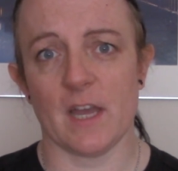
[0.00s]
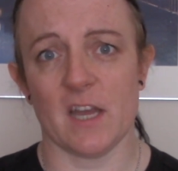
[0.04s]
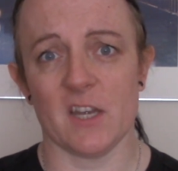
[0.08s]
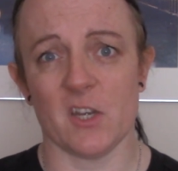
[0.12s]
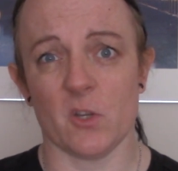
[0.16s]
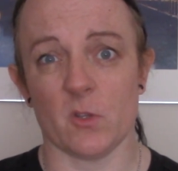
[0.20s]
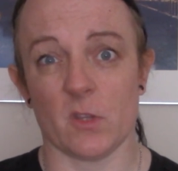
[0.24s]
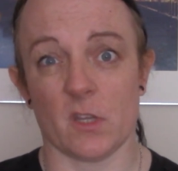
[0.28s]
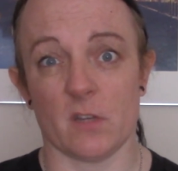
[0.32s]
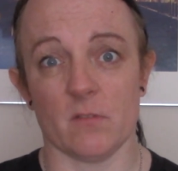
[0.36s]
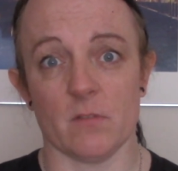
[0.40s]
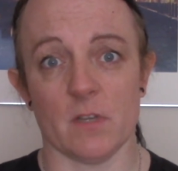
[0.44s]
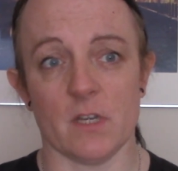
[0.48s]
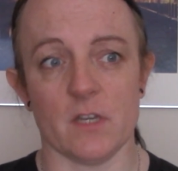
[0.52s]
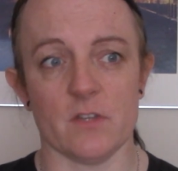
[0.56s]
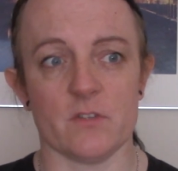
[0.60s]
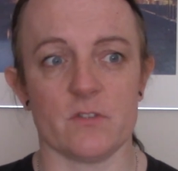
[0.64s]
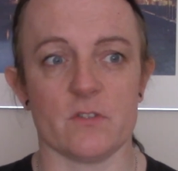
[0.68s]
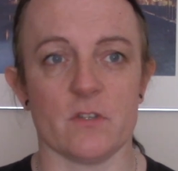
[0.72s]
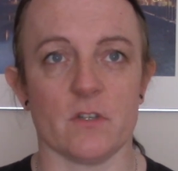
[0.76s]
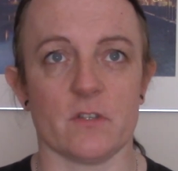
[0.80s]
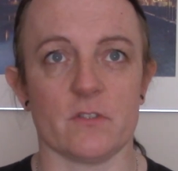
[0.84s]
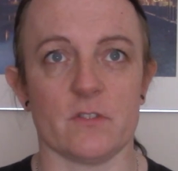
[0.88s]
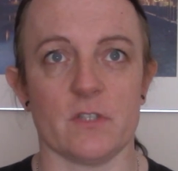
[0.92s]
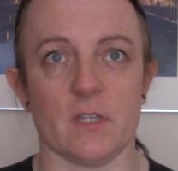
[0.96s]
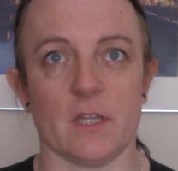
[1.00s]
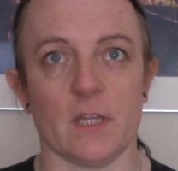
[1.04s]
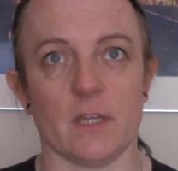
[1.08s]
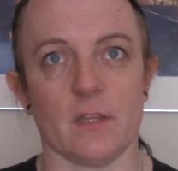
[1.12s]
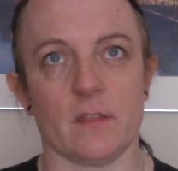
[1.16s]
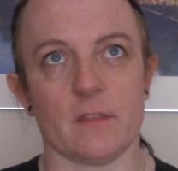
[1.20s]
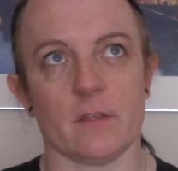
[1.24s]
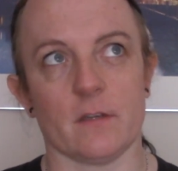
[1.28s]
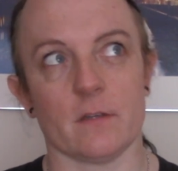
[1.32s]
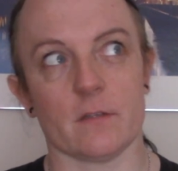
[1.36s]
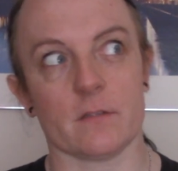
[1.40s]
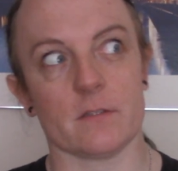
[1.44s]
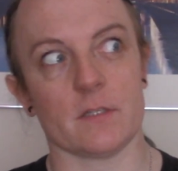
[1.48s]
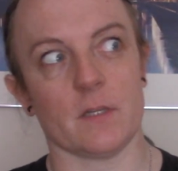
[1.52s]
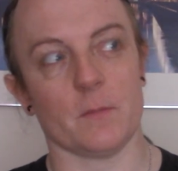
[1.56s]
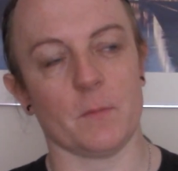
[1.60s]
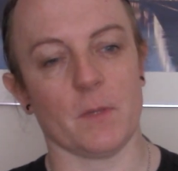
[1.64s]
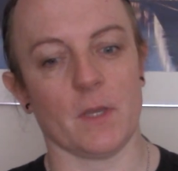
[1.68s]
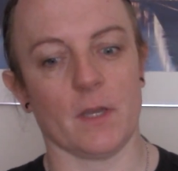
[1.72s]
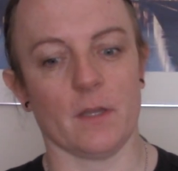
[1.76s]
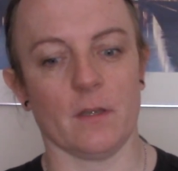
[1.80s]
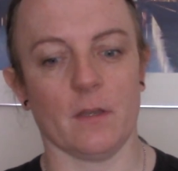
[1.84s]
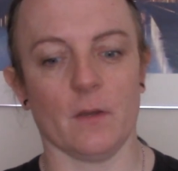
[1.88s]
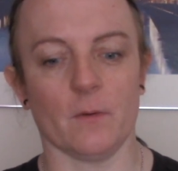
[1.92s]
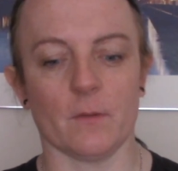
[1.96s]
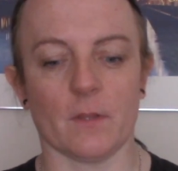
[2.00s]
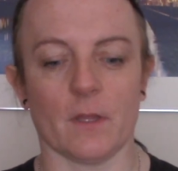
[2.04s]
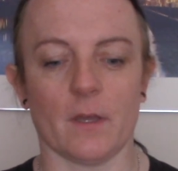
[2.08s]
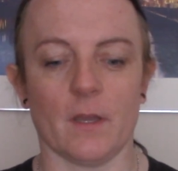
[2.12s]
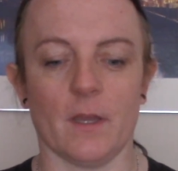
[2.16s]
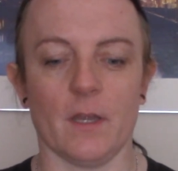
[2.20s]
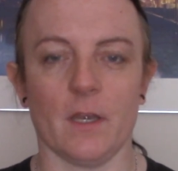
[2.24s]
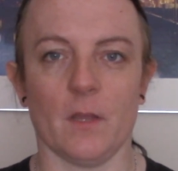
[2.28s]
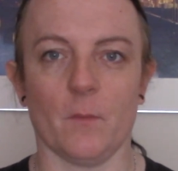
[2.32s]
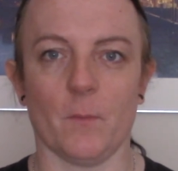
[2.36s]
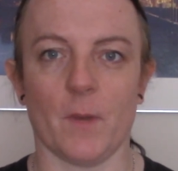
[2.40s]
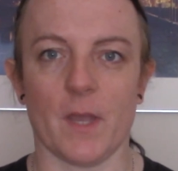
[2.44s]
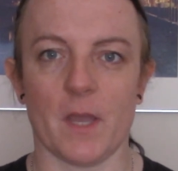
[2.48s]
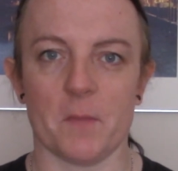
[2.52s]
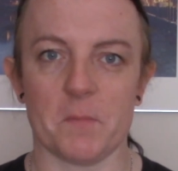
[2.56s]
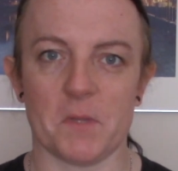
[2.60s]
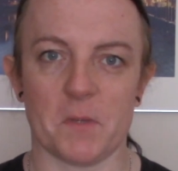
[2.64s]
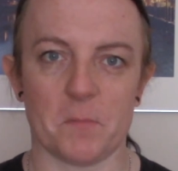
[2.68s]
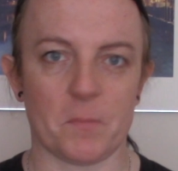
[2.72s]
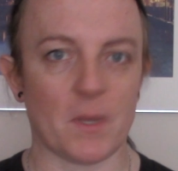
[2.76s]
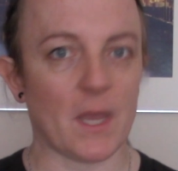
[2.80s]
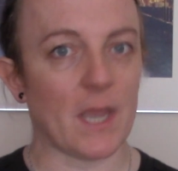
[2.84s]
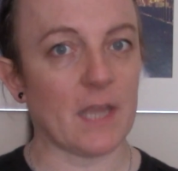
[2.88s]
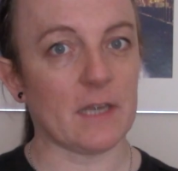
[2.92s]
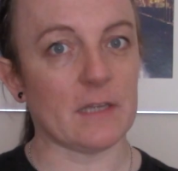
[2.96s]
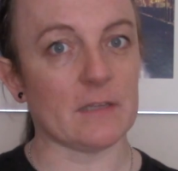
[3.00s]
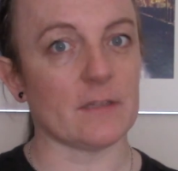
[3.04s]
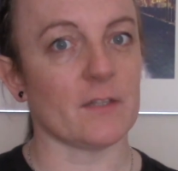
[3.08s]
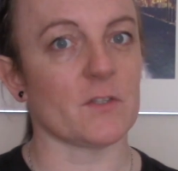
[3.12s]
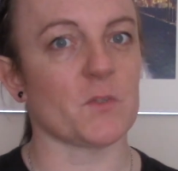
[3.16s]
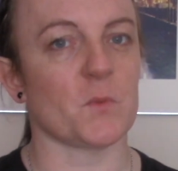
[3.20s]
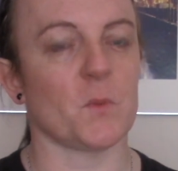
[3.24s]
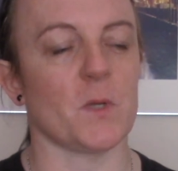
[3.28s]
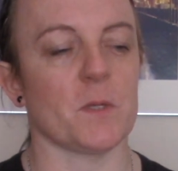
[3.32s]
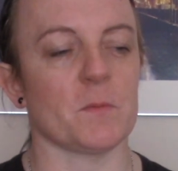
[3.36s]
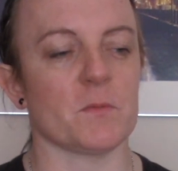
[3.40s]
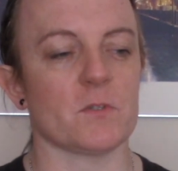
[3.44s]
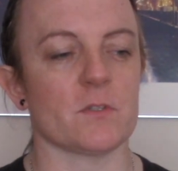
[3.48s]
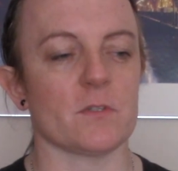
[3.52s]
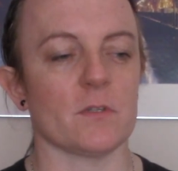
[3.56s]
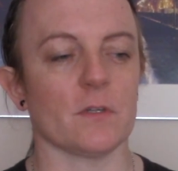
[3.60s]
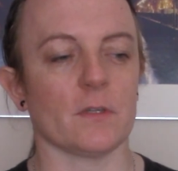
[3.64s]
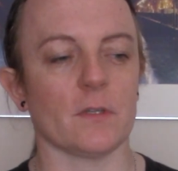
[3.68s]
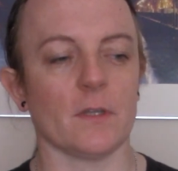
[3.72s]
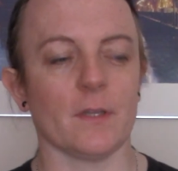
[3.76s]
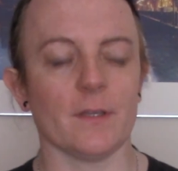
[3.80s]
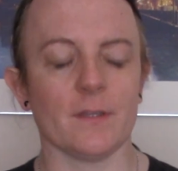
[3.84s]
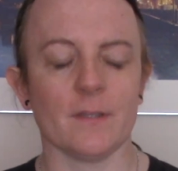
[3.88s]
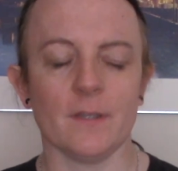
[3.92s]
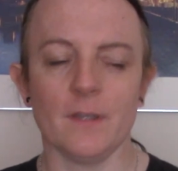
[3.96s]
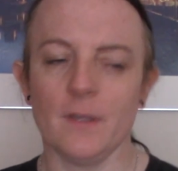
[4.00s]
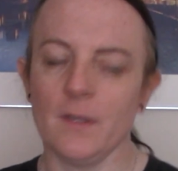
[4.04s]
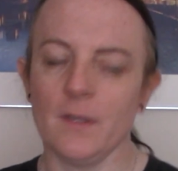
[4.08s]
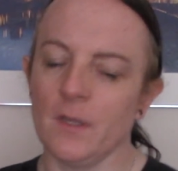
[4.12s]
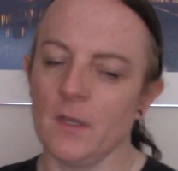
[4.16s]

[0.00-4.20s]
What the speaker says: I know that really sucks. You're like, thanks Debbie, I know that anyway. I'm in pain and that's why I'm struggling.